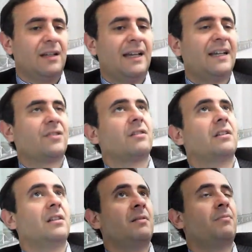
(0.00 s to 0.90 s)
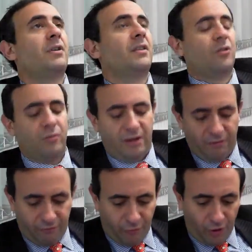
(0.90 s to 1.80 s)
I guess, let me put it this way.
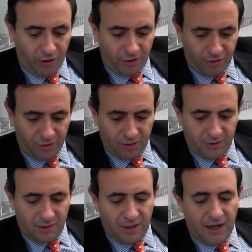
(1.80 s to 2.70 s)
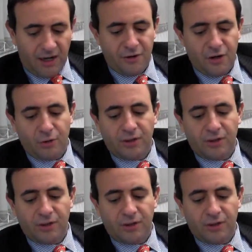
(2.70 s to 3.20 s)
Forks are no